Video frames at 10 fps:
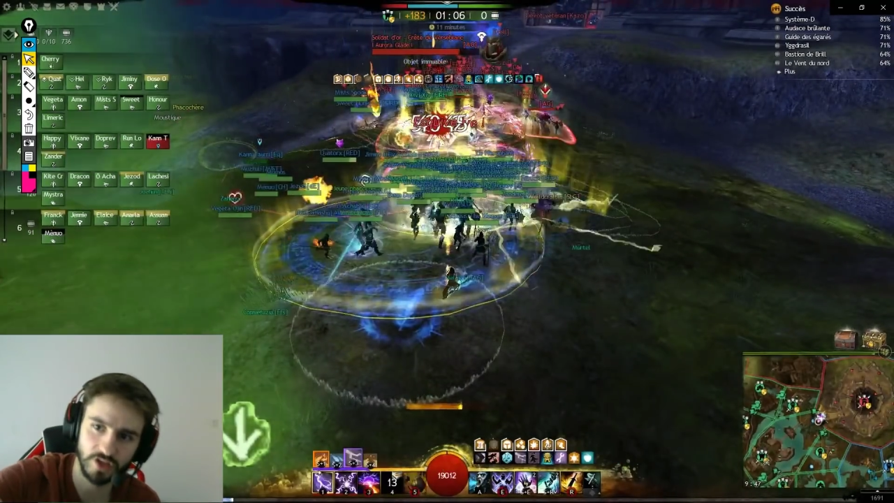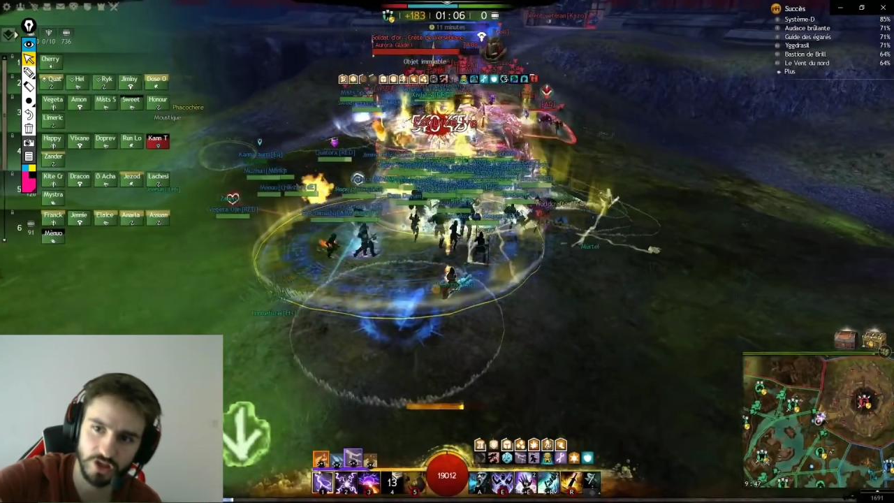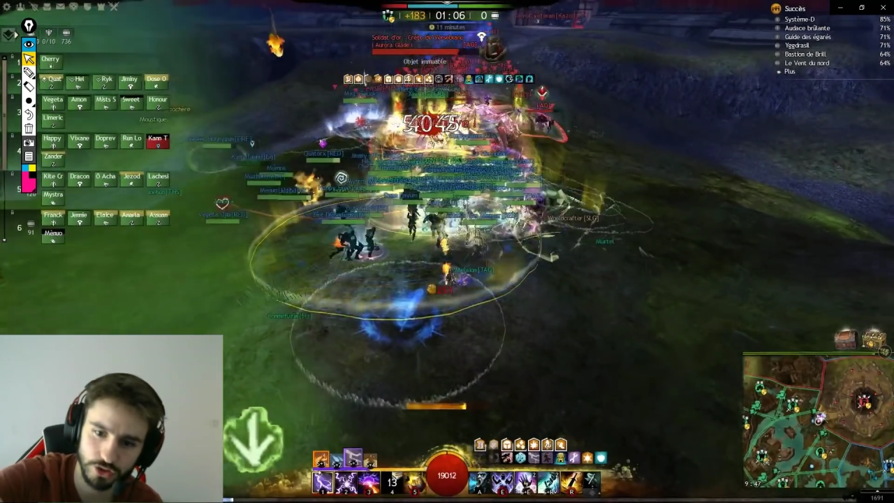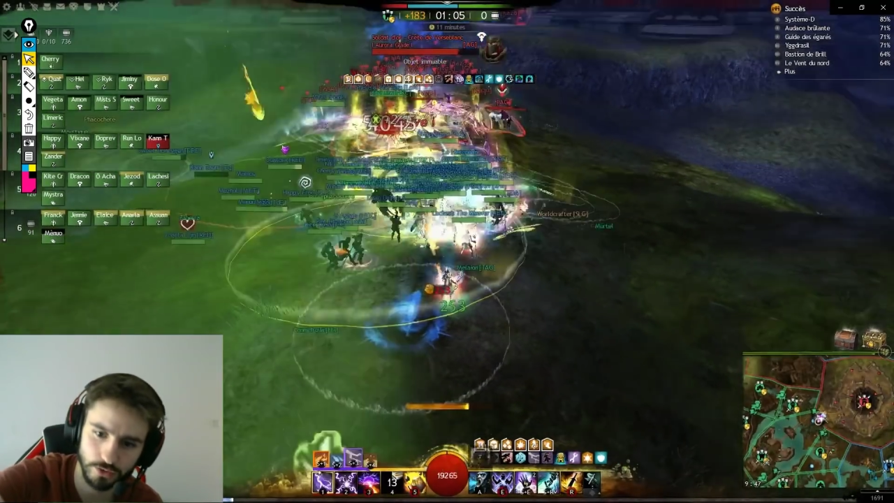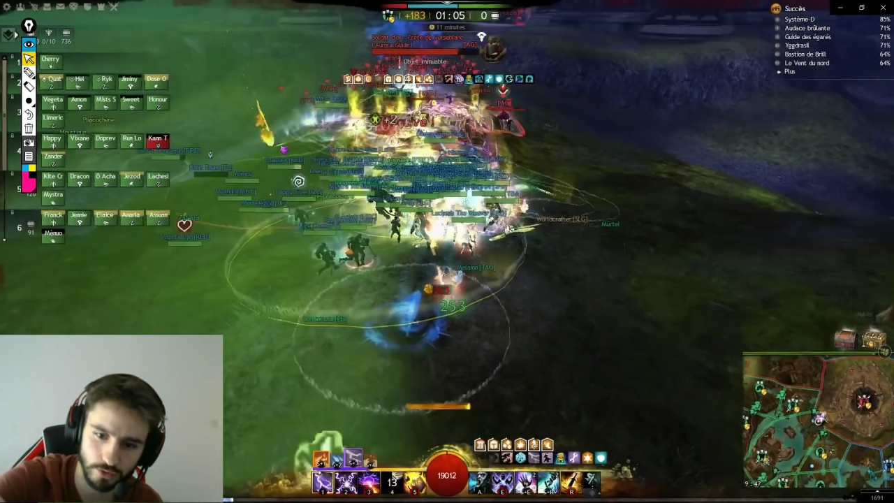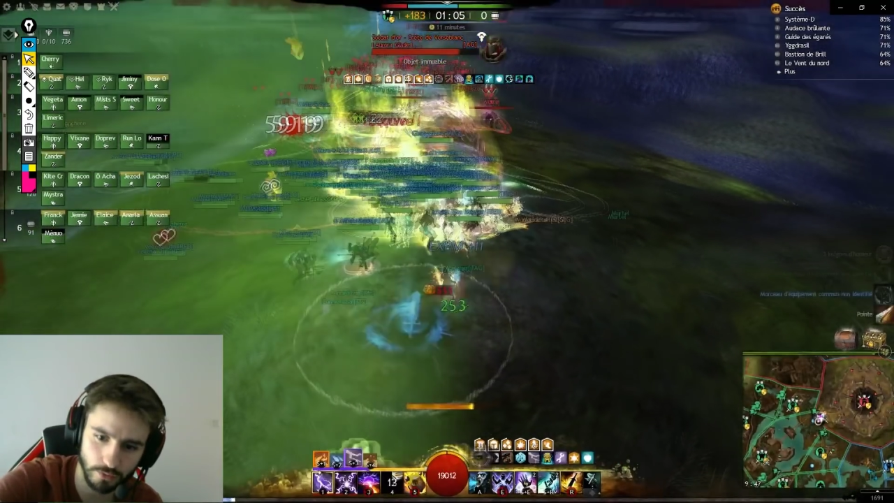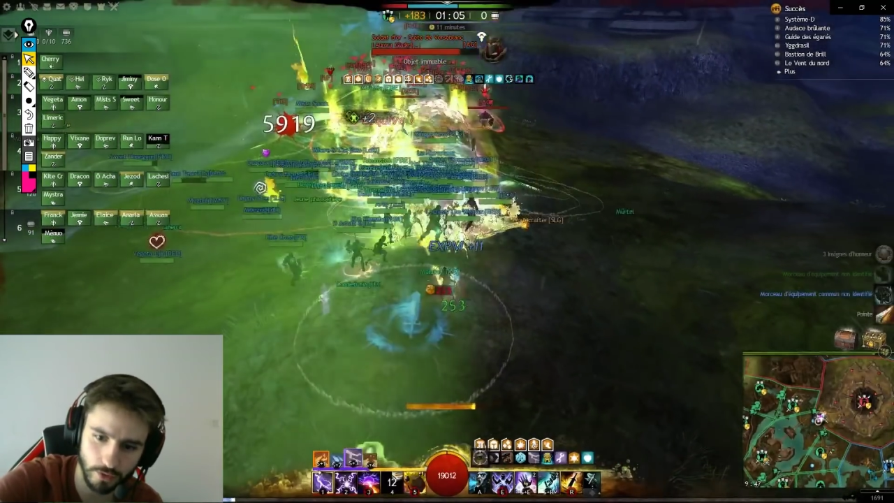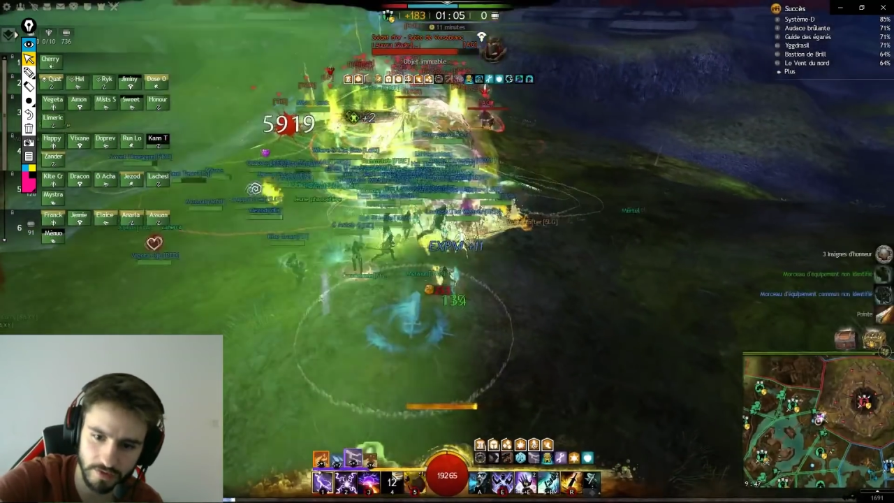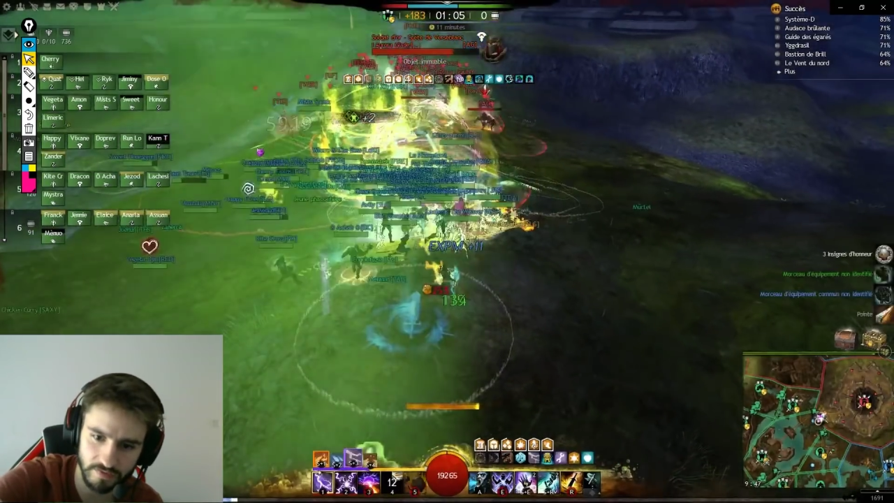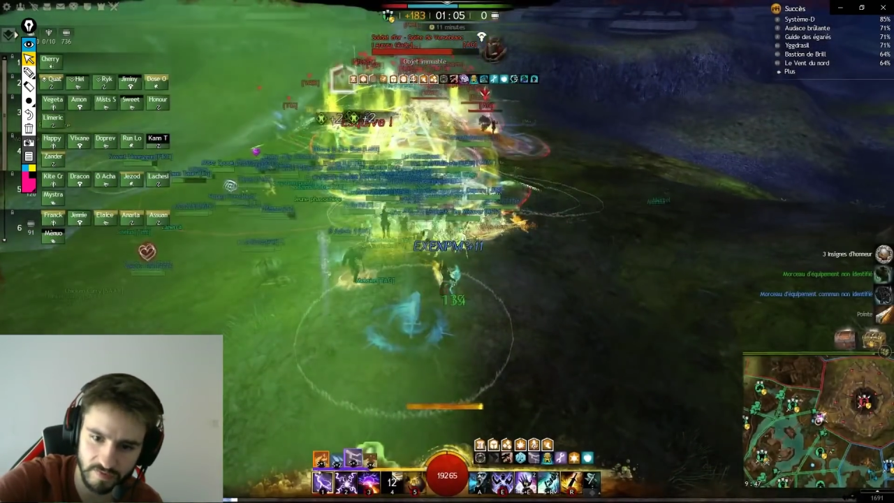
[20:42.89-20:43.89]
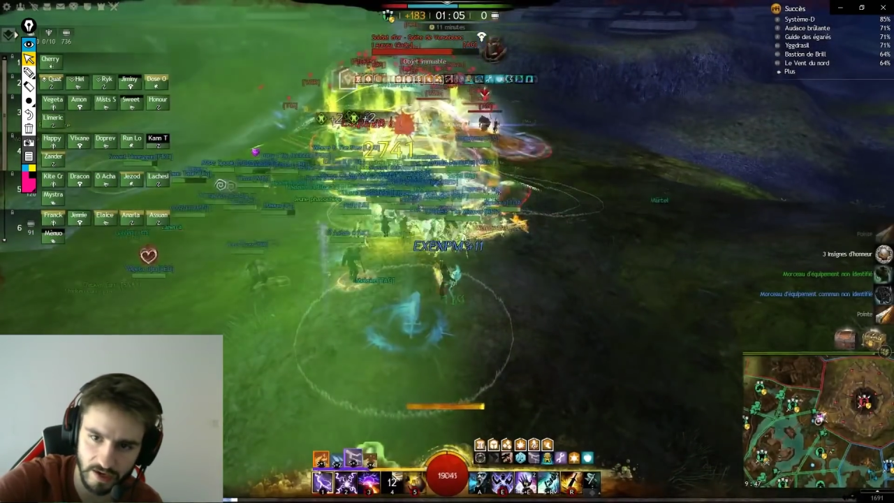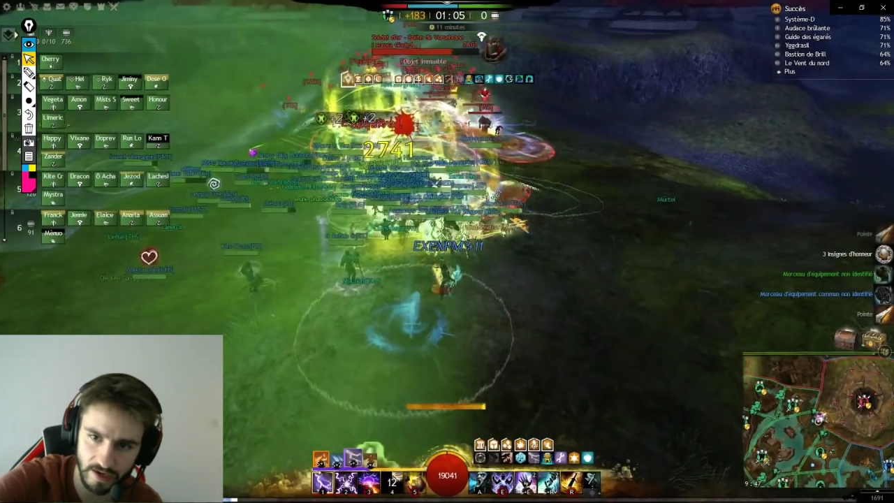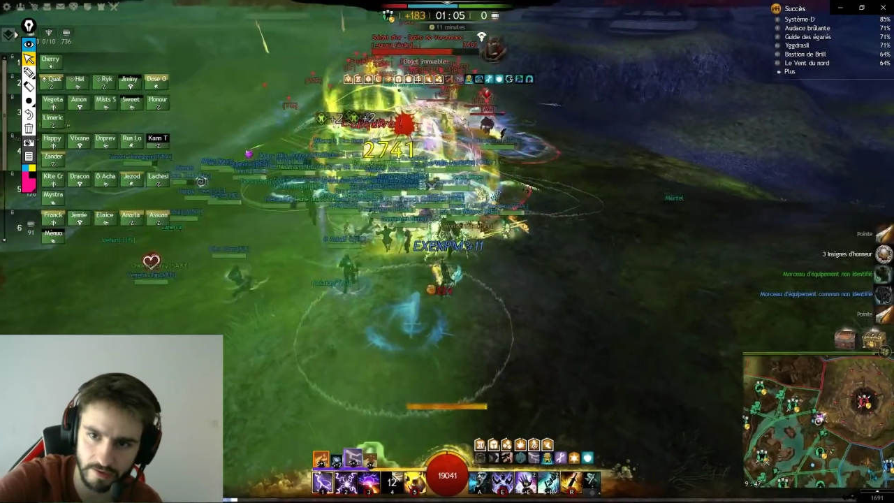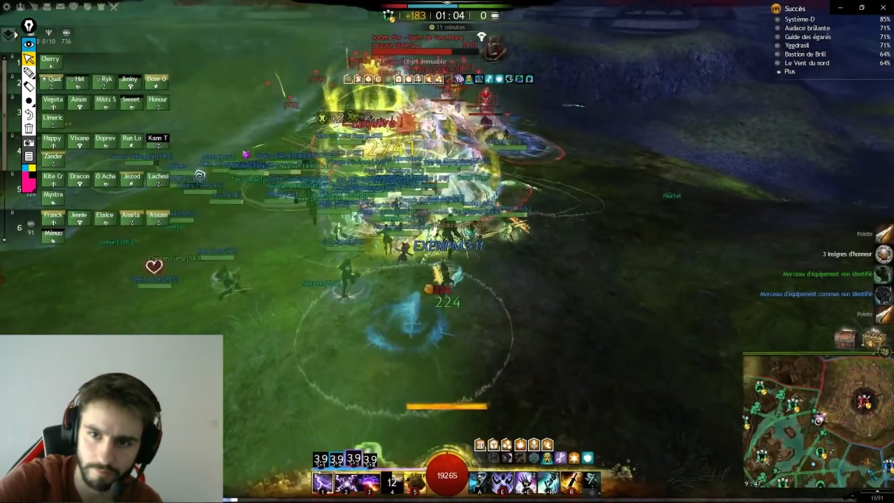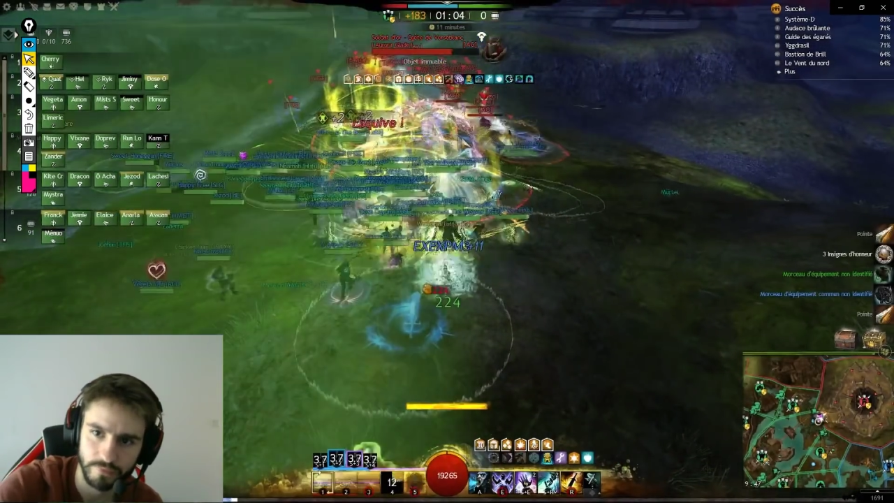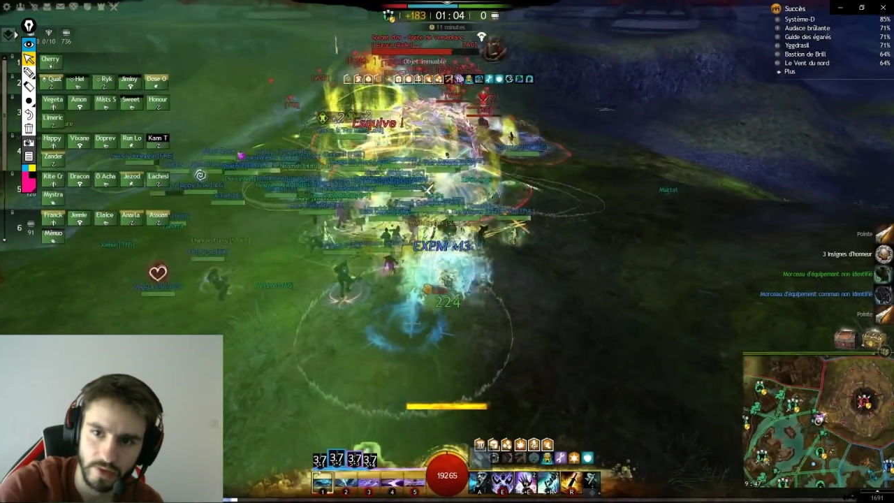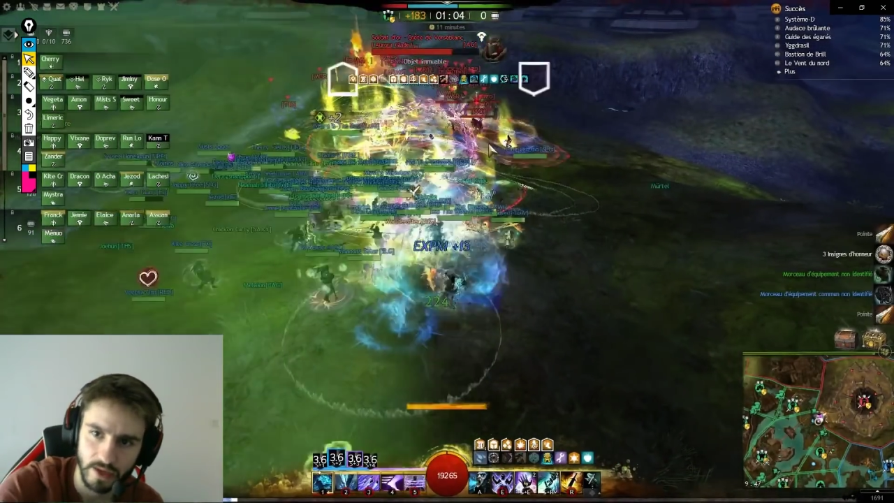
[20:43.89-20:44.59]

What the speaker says: the issue on the right side.